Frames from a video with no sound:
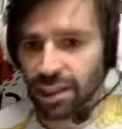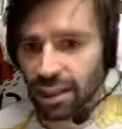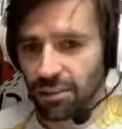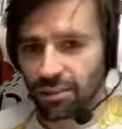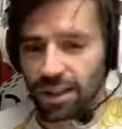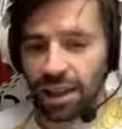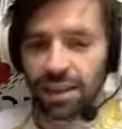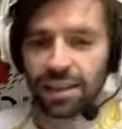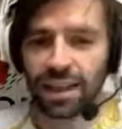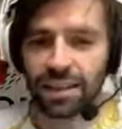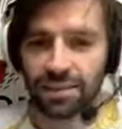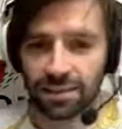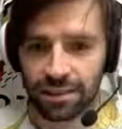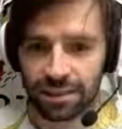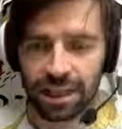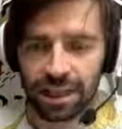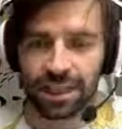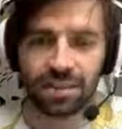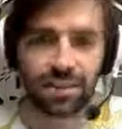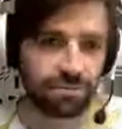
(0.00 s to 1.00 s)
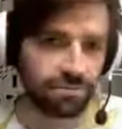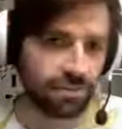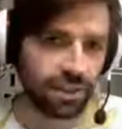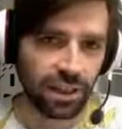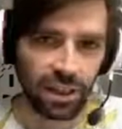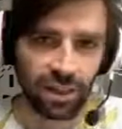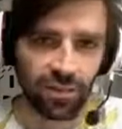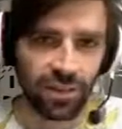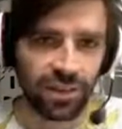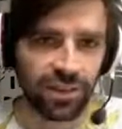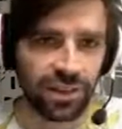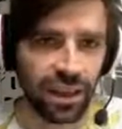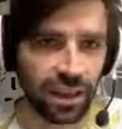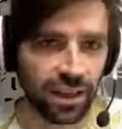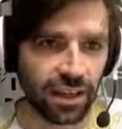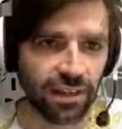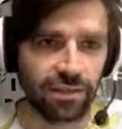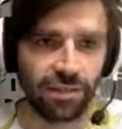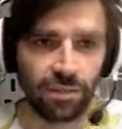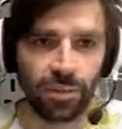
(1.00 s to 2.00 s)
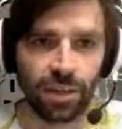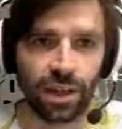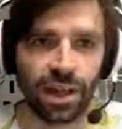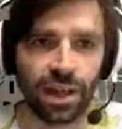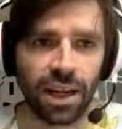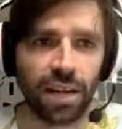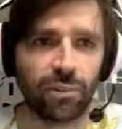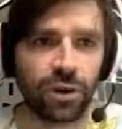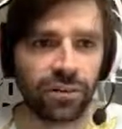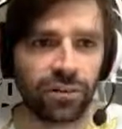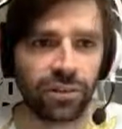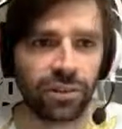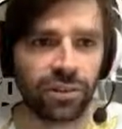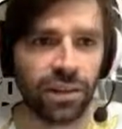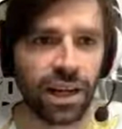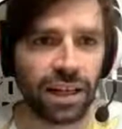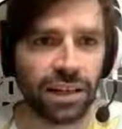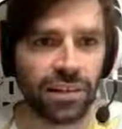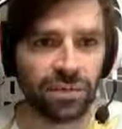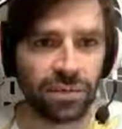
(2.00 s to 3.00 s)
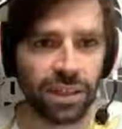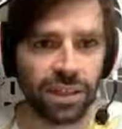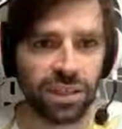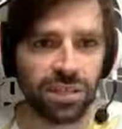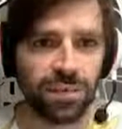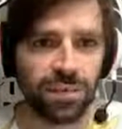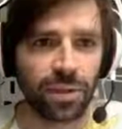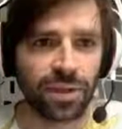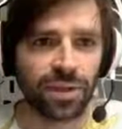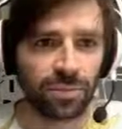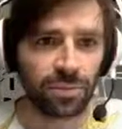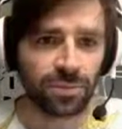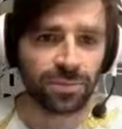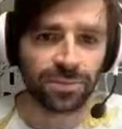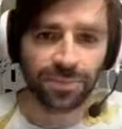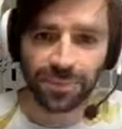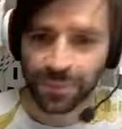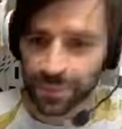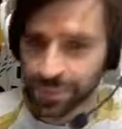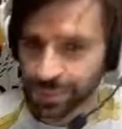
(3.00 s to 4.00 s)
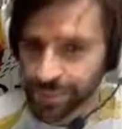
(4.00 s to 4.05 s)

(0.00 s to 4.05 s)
And you're like, well, that's a fucking mistake, because you want to keep her off the track as much as possible.